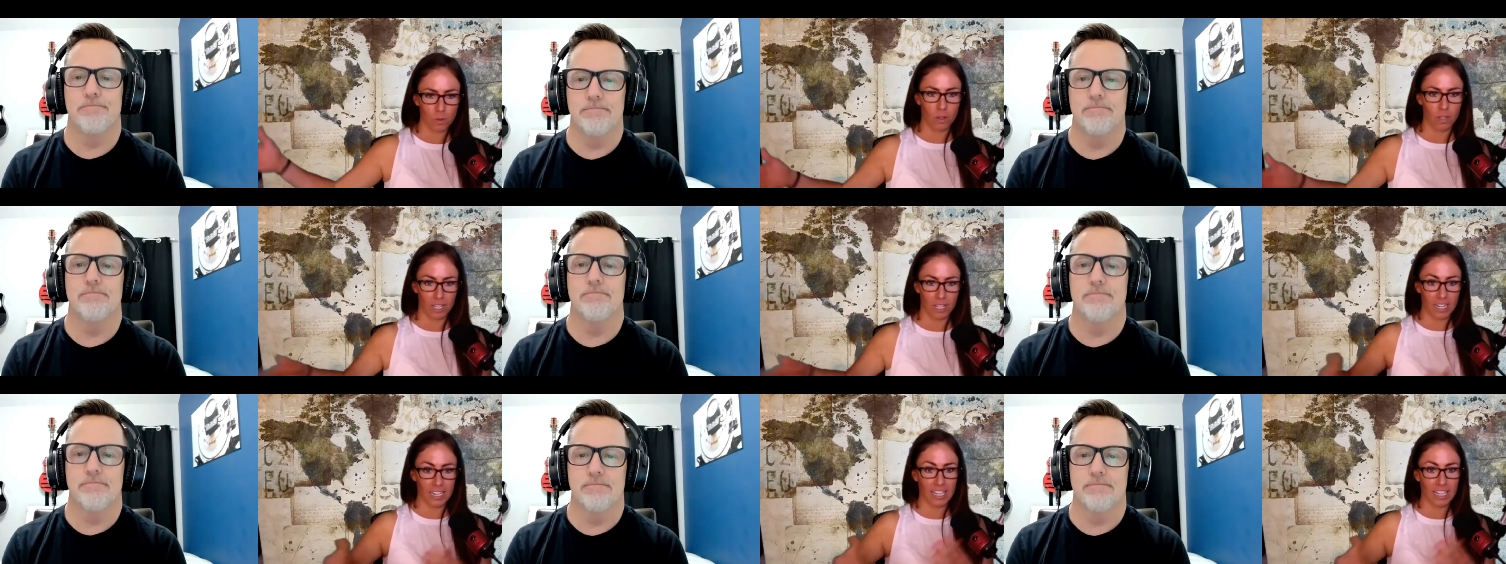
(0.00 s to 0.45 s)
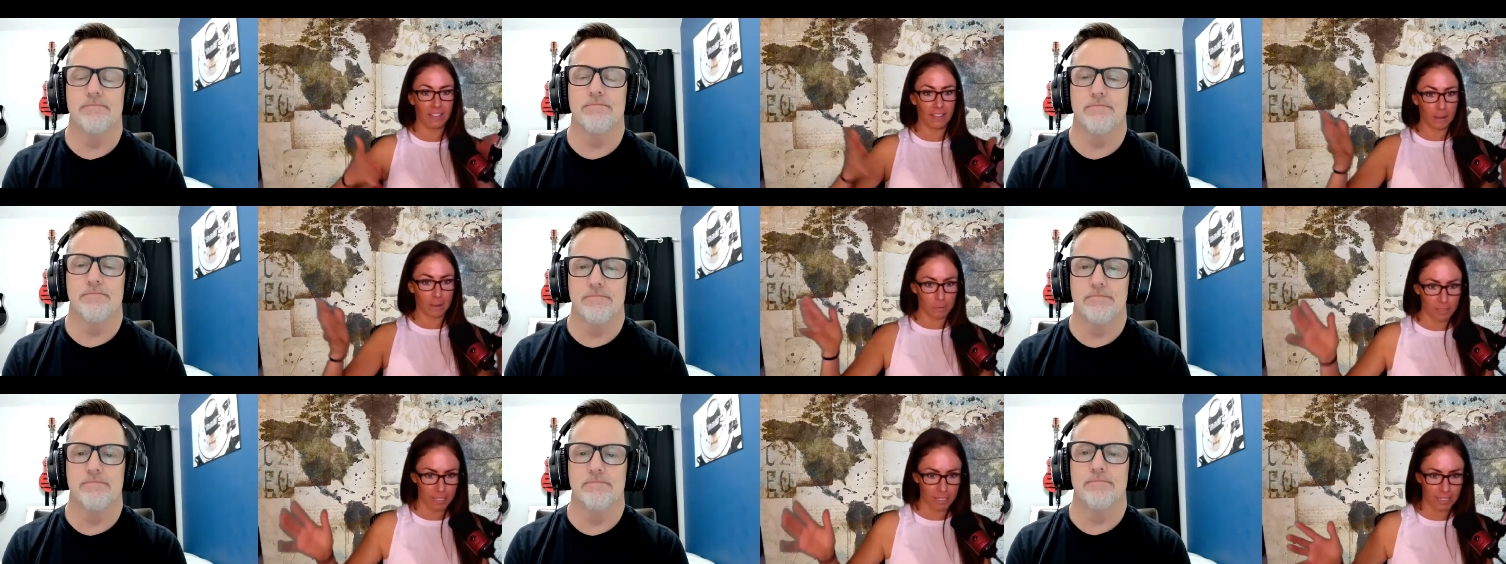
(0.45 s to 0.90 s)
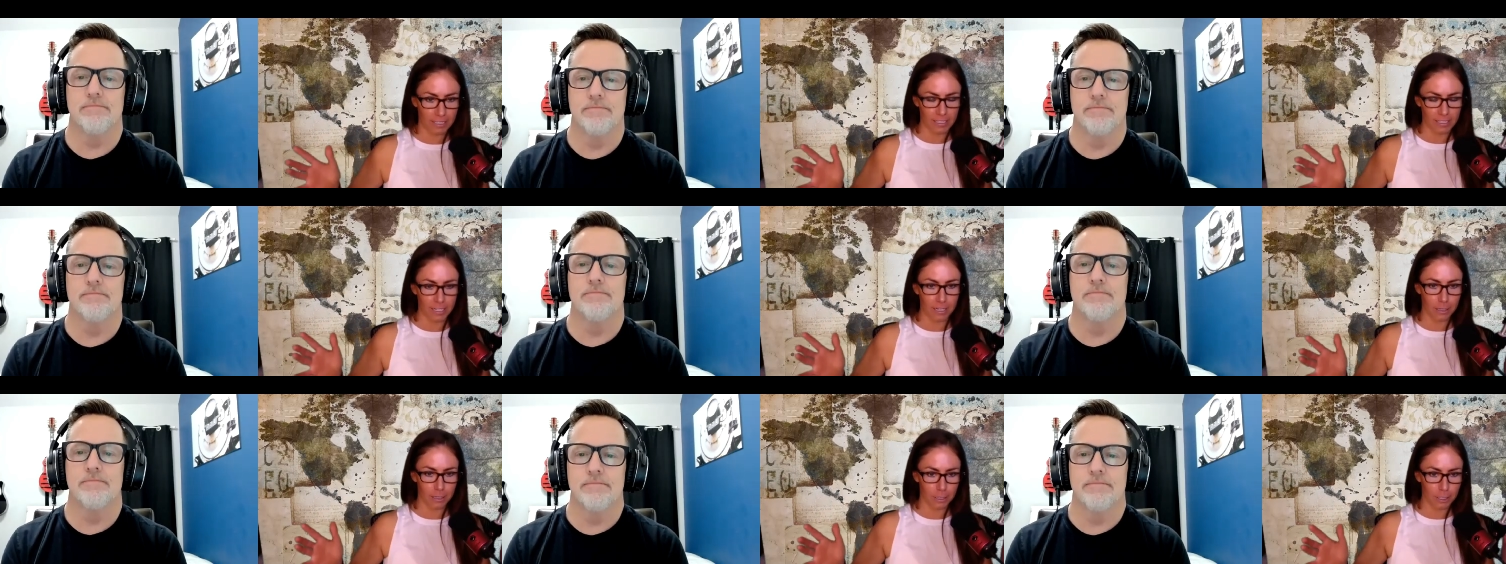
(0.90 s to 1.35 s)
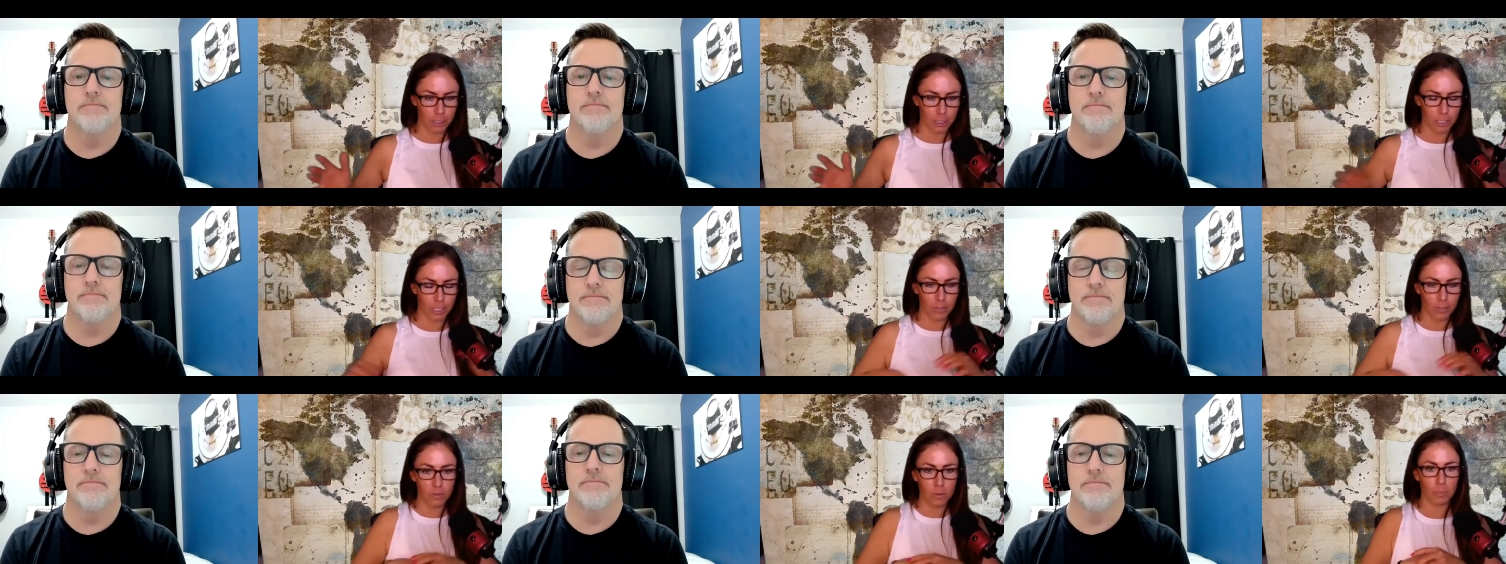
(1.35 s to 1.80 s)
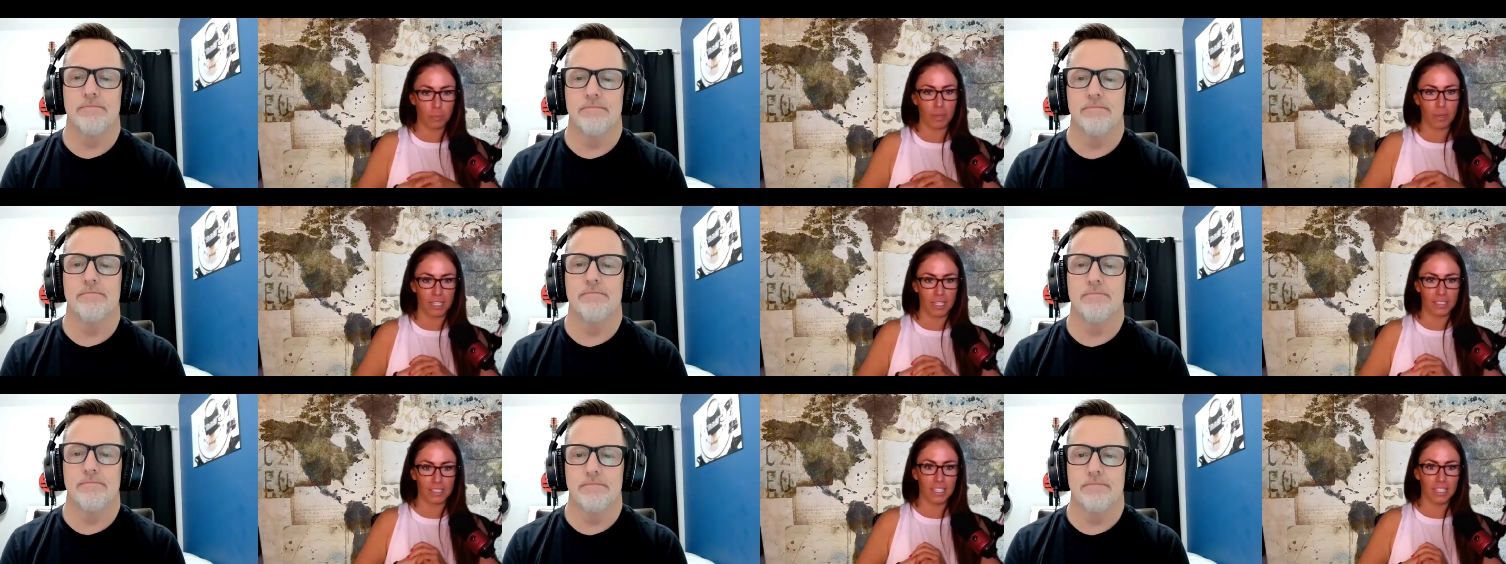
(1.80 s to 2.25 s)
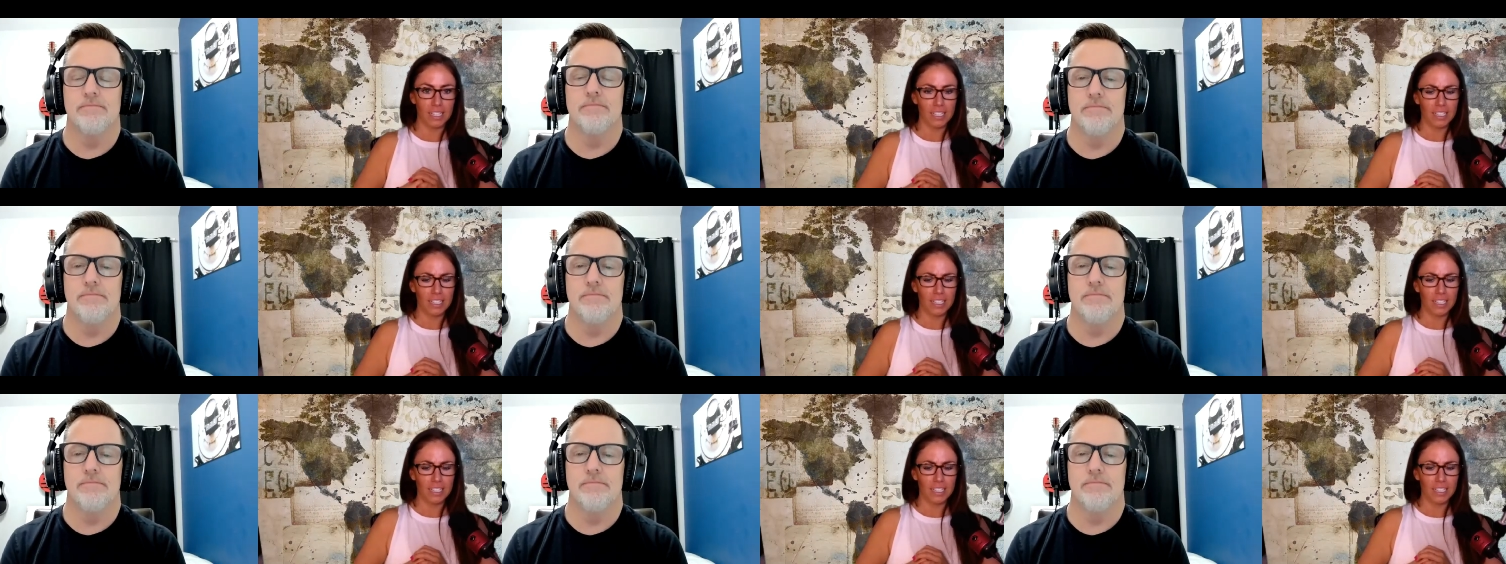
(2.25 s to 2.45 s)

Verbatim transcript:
Speaker 1: And again, that was an identity shift, but